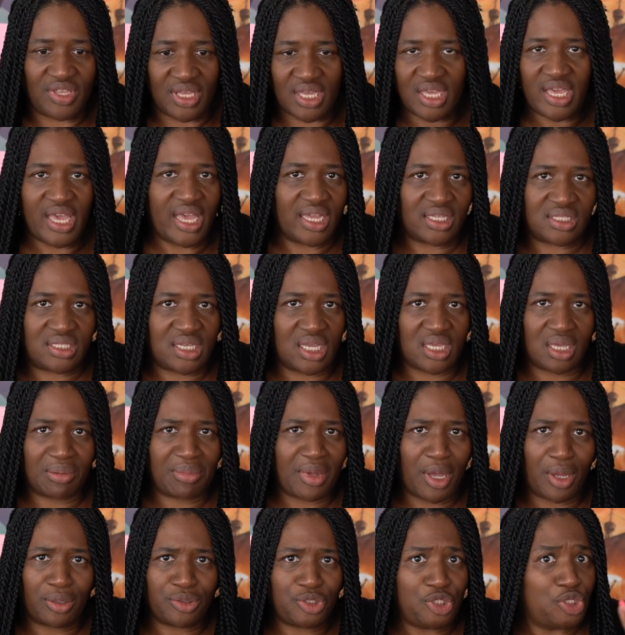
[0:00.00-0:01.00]
he can't take him
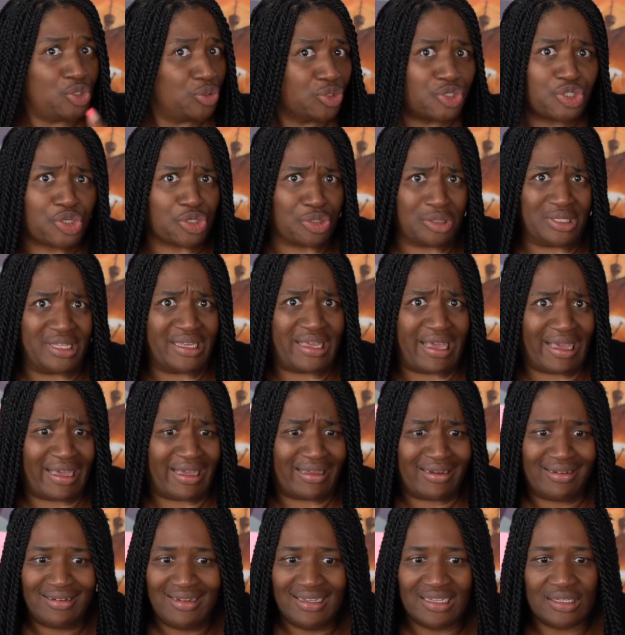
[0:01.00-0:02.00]
out, you certainly
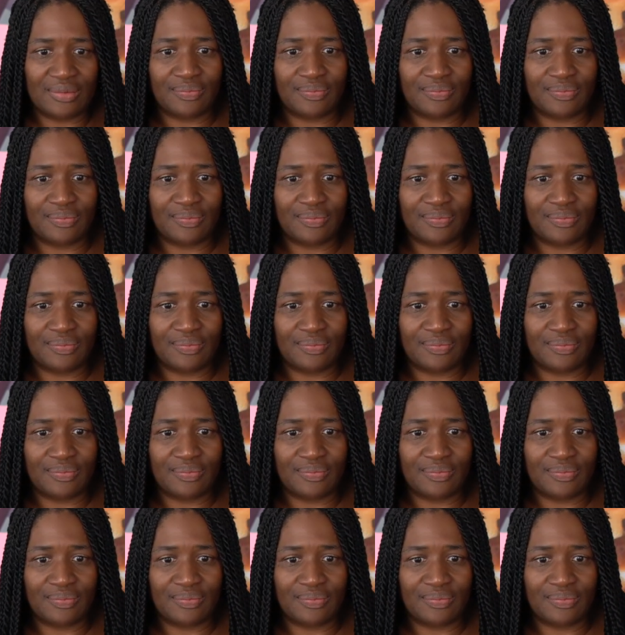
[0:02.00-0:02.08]
can't.